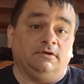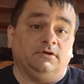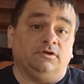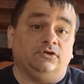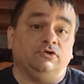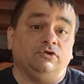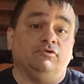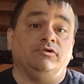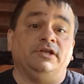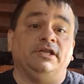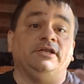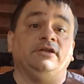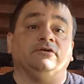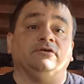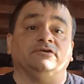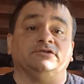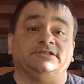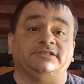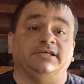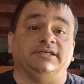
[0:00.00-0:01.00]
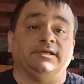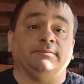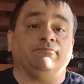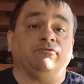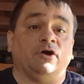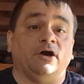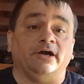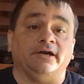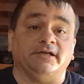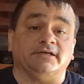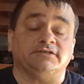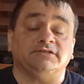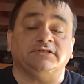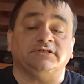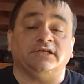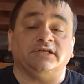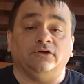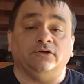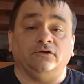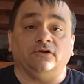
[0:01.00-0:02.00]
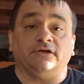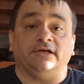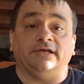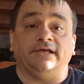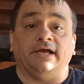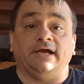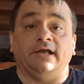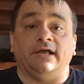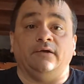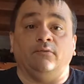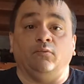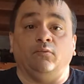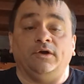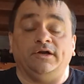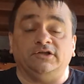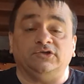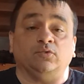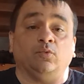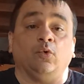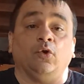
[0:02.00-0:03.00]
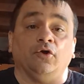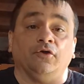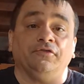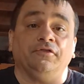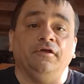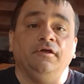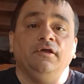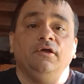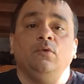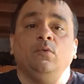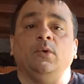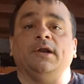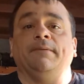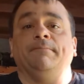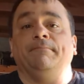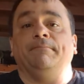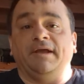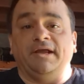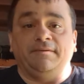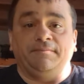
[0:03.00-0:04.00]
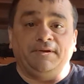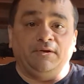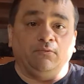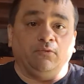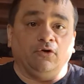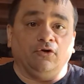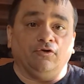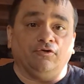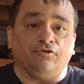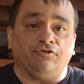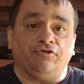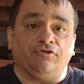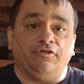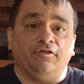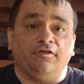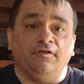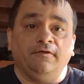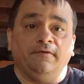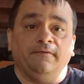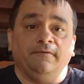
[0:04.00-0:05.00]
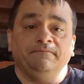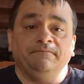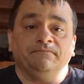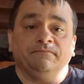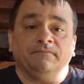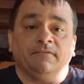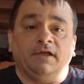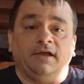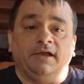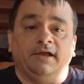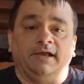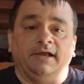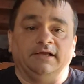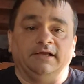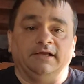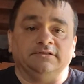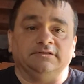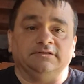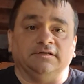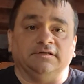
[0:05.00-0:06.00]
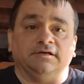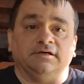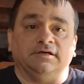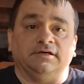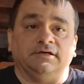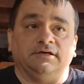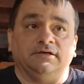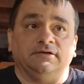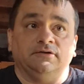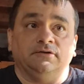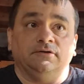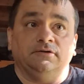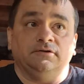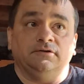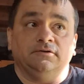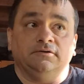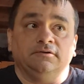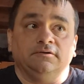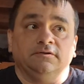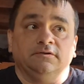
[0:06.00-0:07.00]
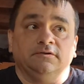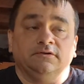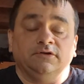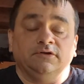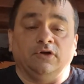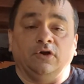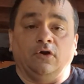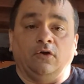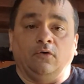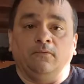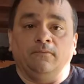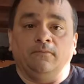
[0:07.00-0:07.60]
You need to understand the products that you're looking at and what it's worth, what it may be worth, and you know,